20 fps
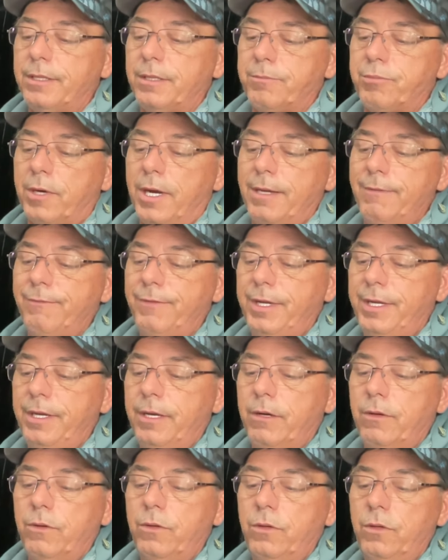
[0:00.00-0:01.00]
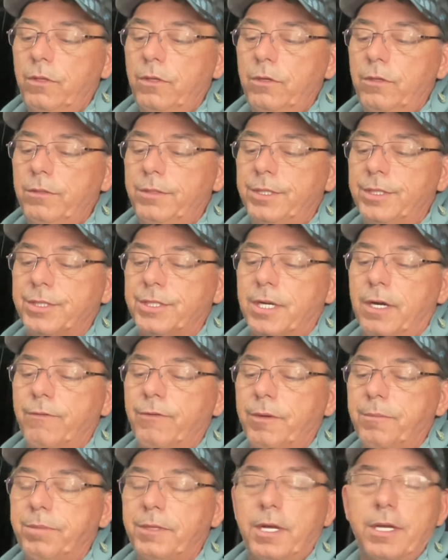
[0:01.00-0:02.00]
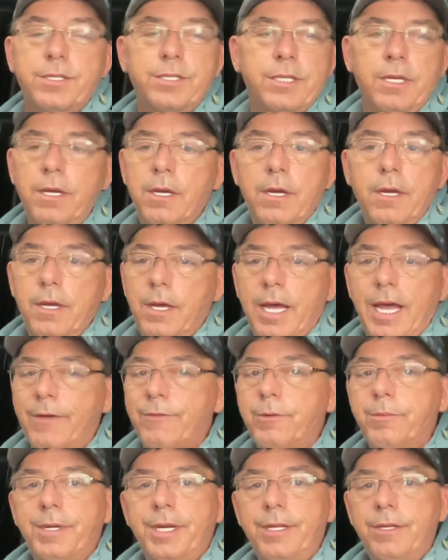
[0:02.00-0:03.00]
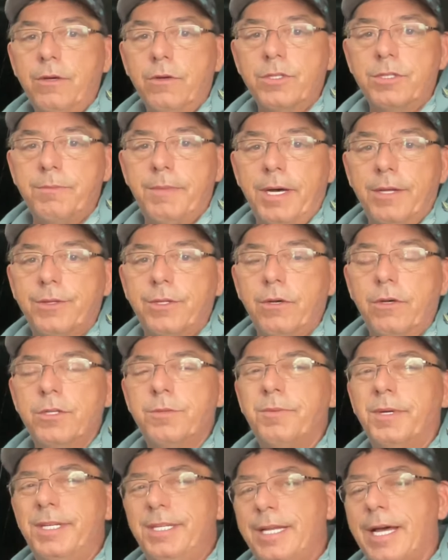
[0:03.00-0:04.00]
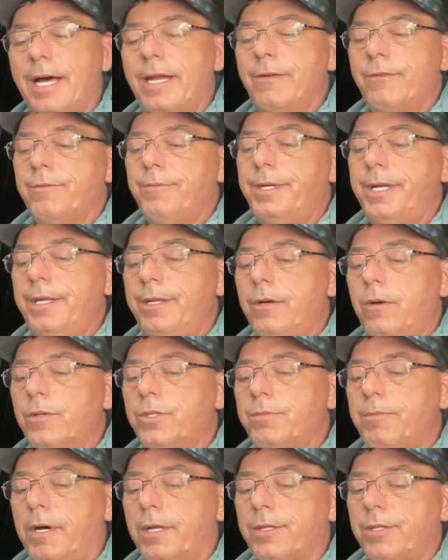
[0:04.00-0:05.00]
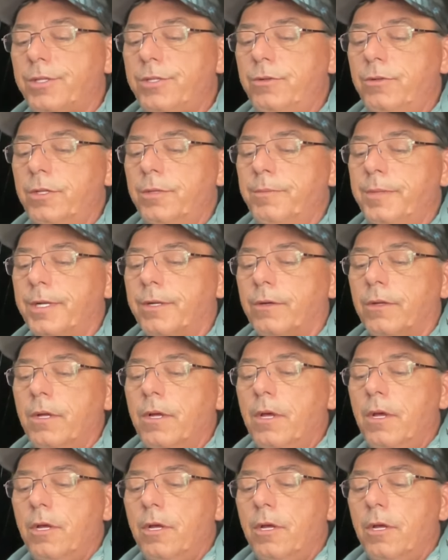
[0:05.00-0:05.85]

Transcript: The Prime Video, Hulu, Discovery Plus, everybody knows about those, but not everybody knows about the two in the middle.